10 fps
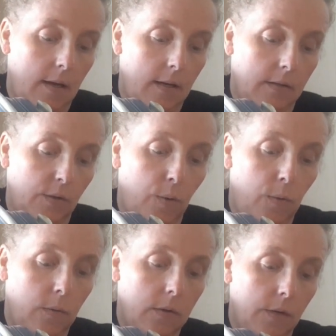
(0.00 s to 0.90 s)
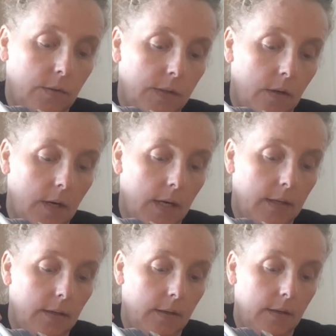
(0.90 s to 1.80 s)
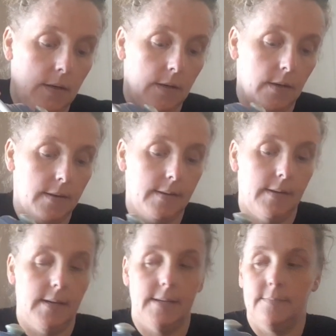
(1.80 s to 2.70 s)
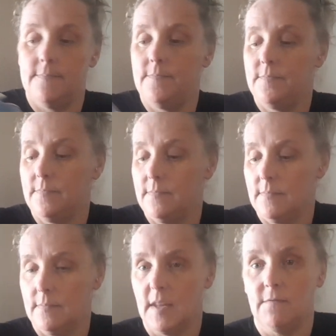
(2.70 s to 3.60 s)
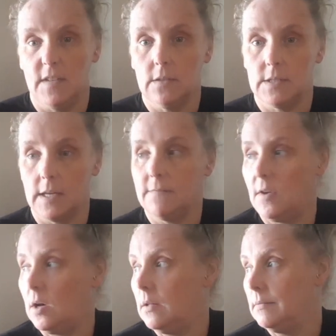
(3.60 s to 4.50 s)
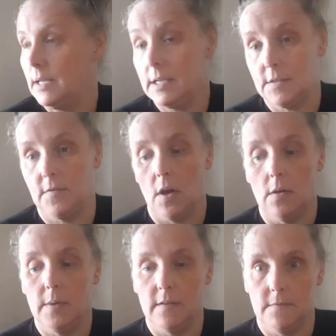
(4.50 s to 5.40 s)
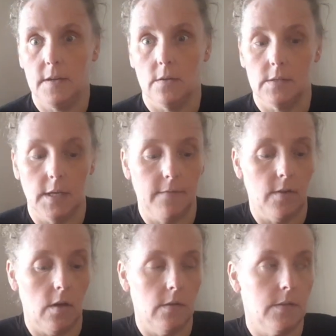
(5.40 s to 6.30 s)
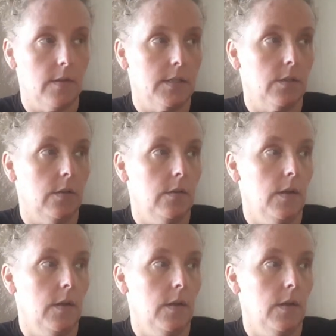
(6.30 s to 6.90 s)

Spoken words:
It's cool outside. It feels like fall. It is fall, but it feels like fall, so that's good.